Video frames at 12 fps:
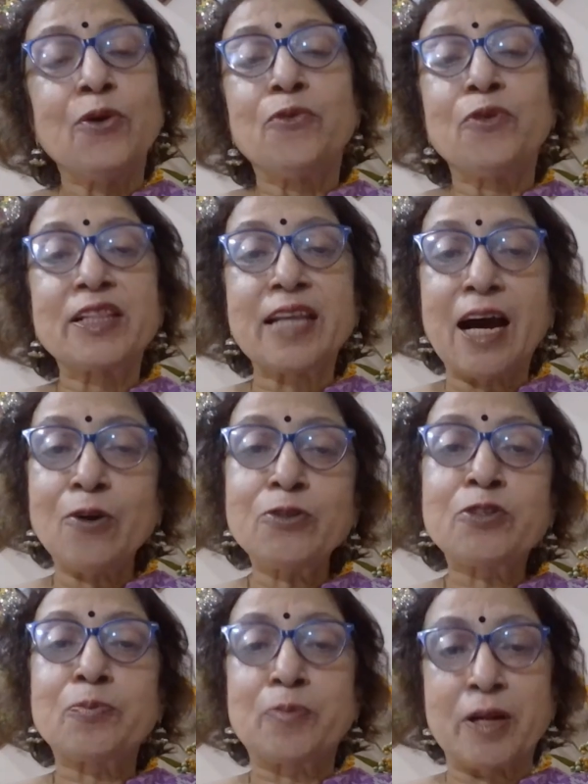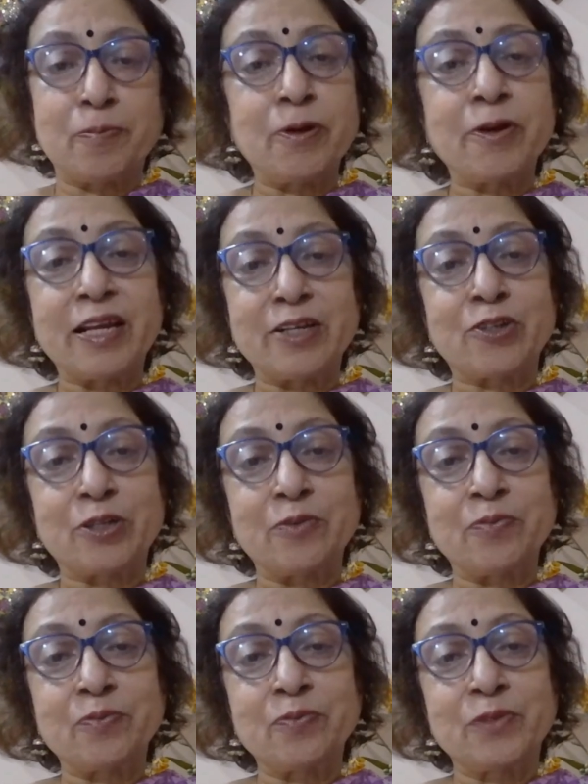without preparation
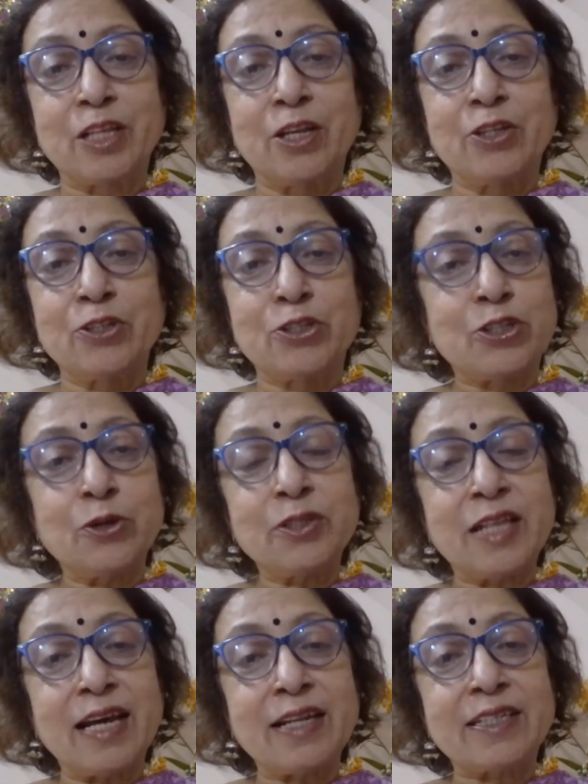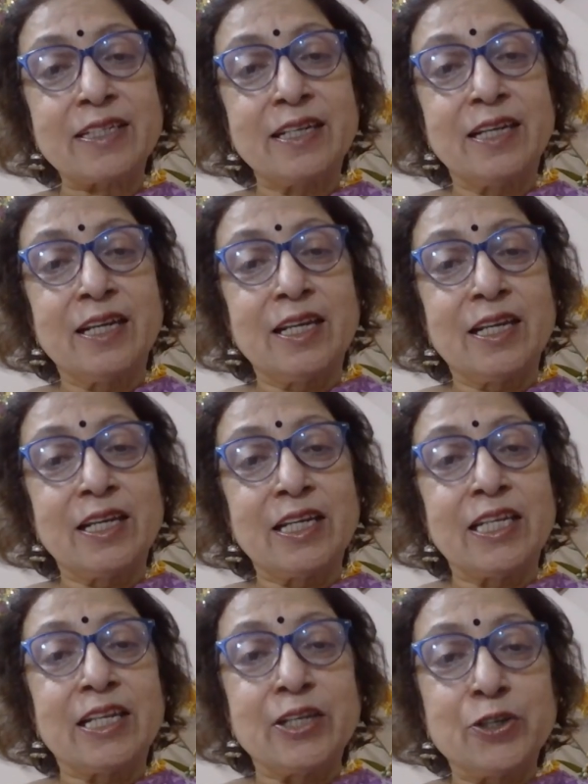so that
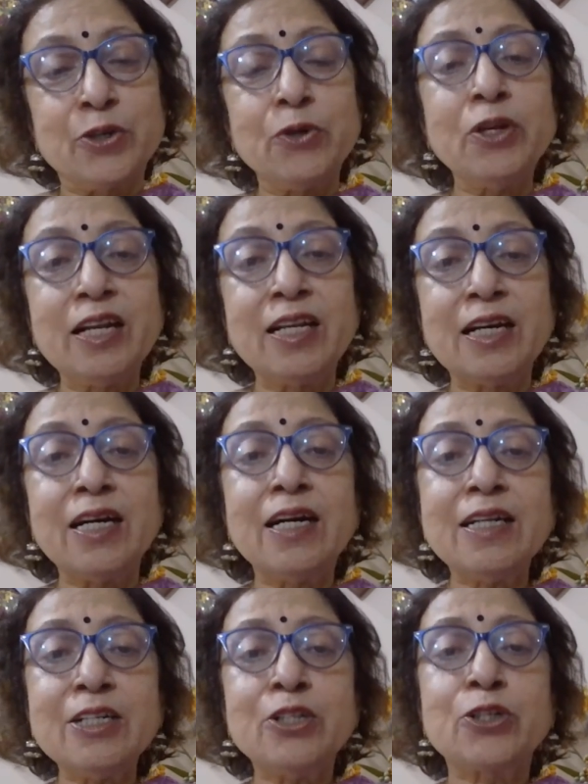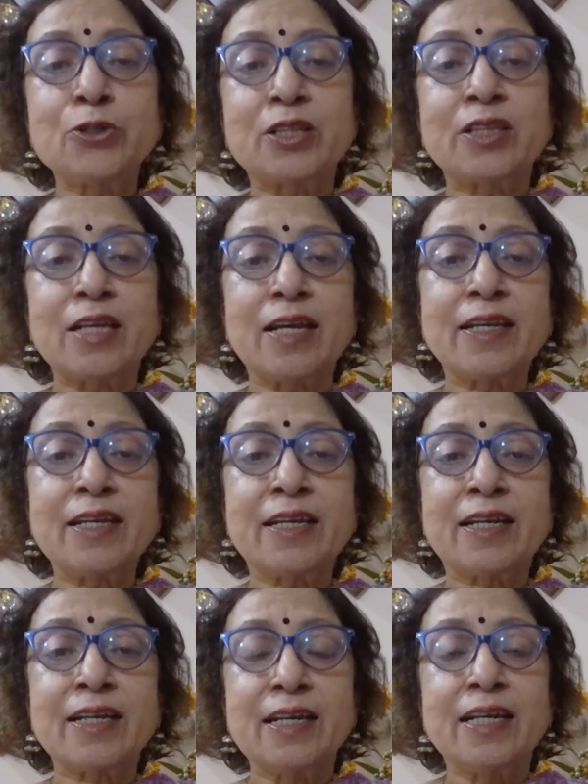you learn to
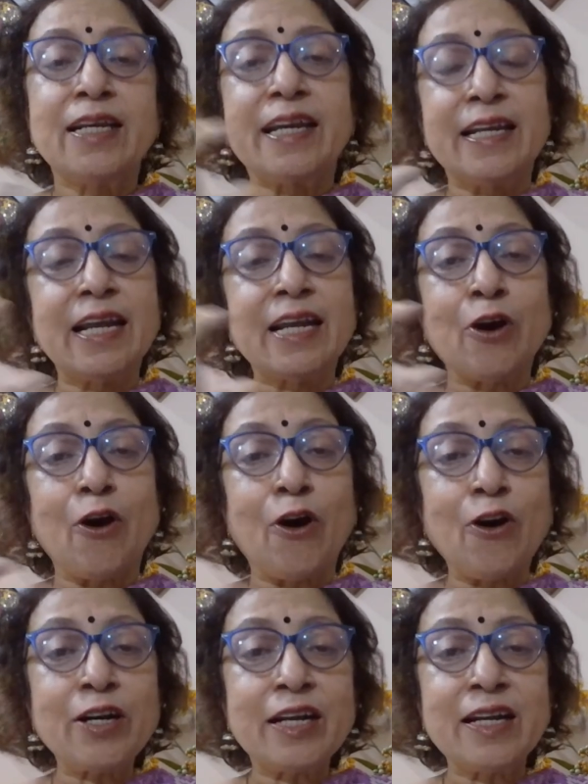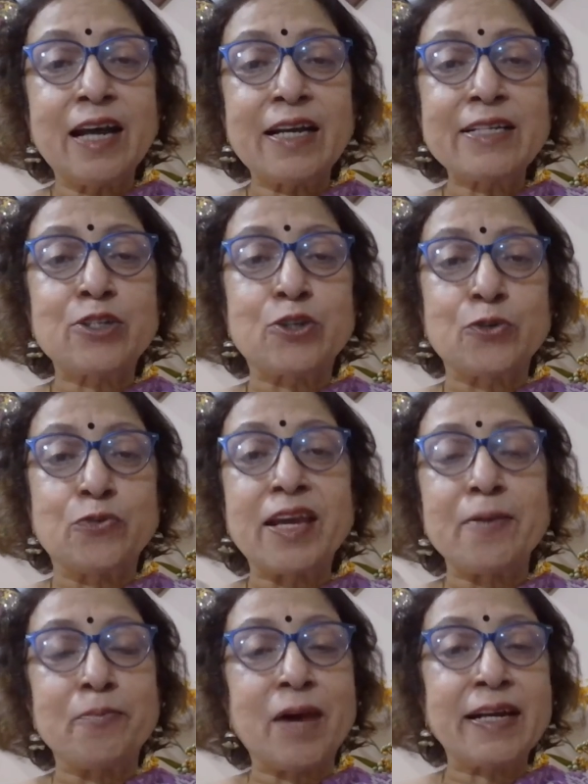think in an organized
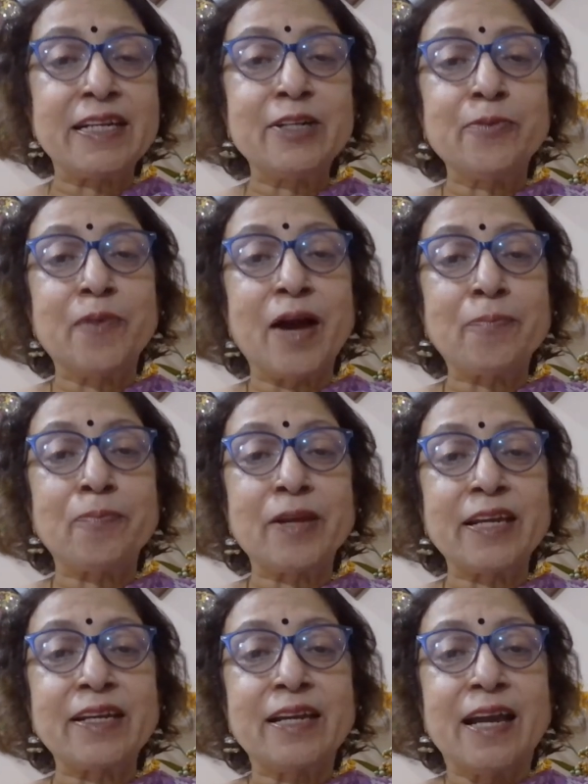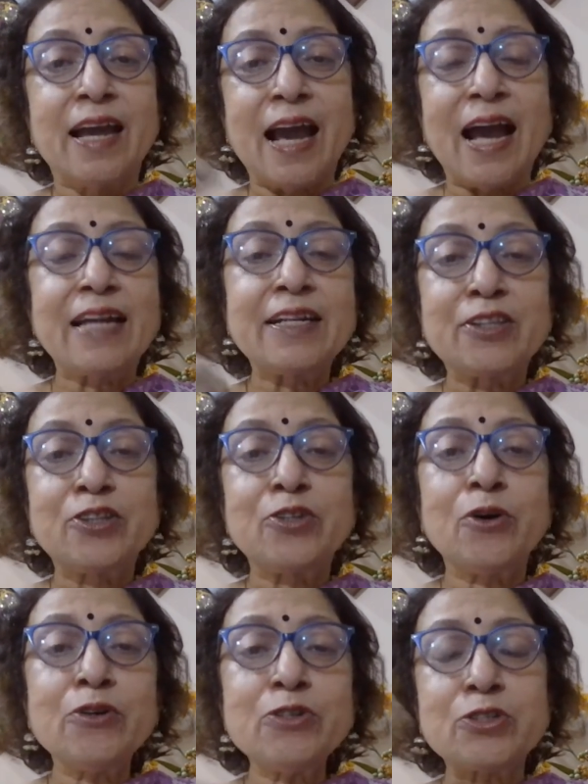way, mind mapping, and
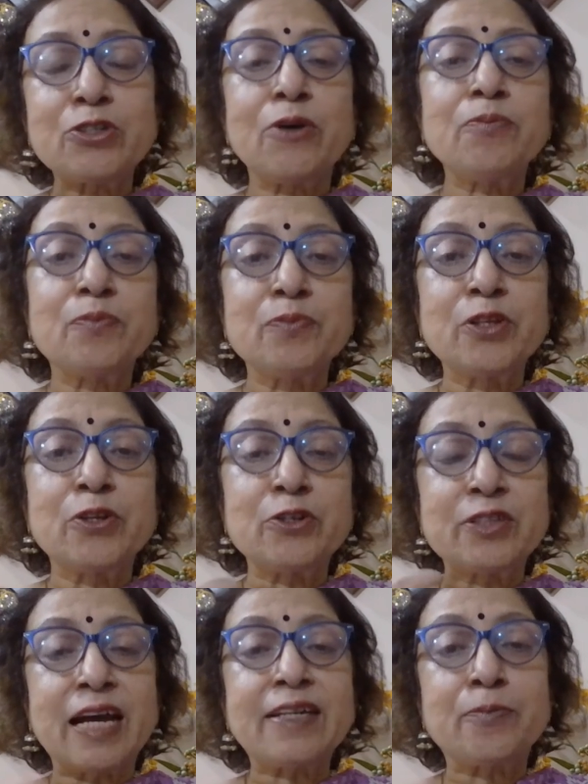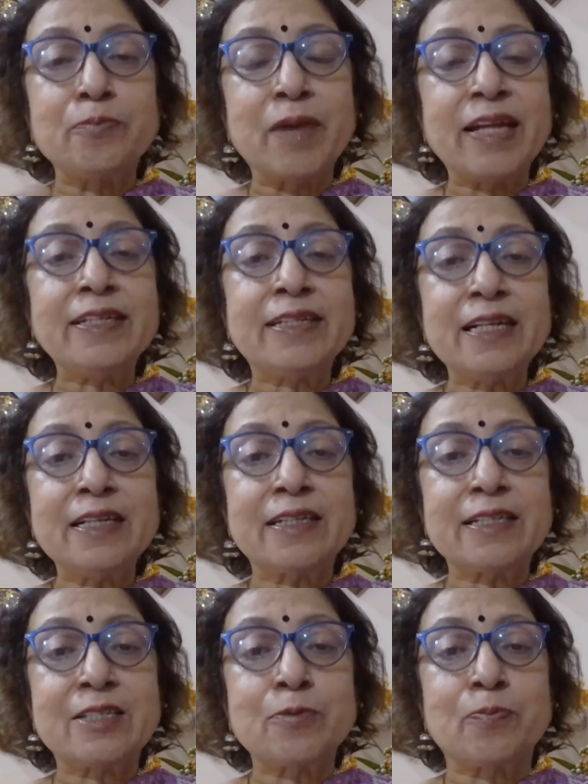that mental
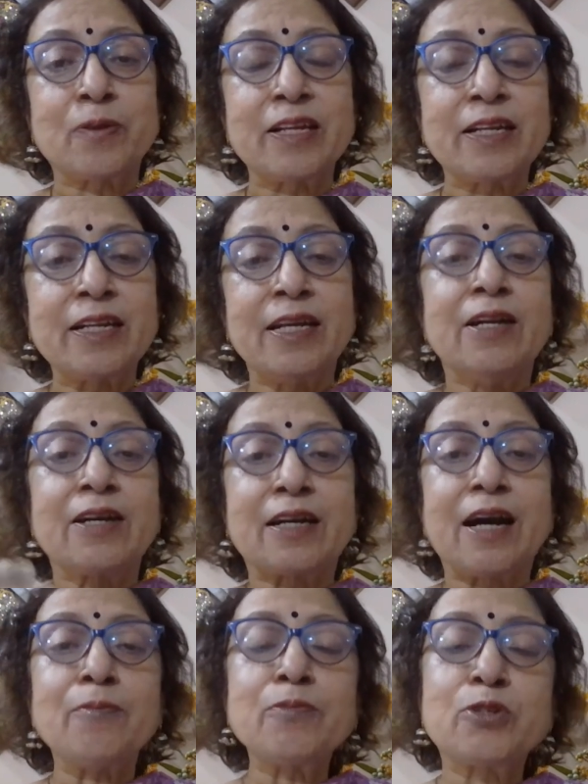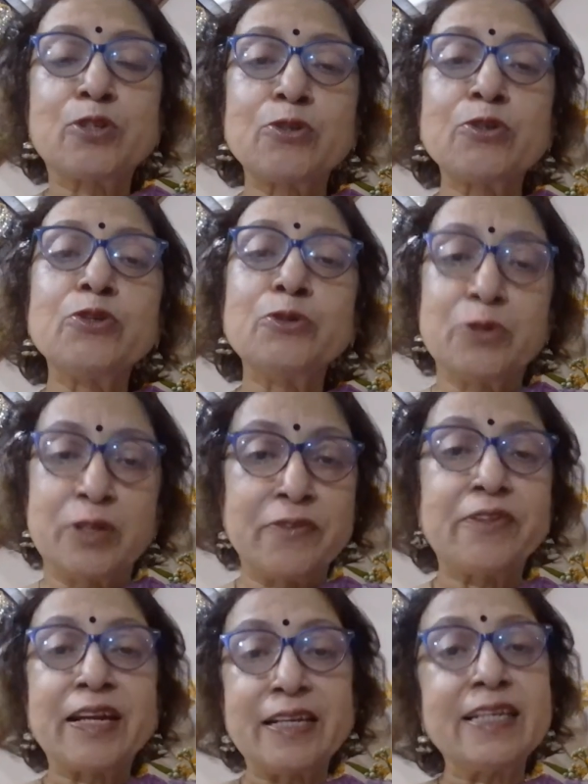discipline comes to you
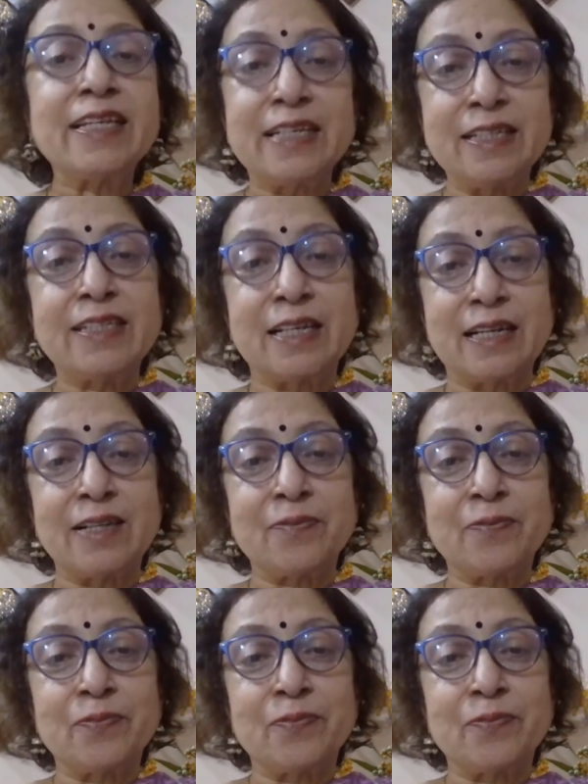very easily.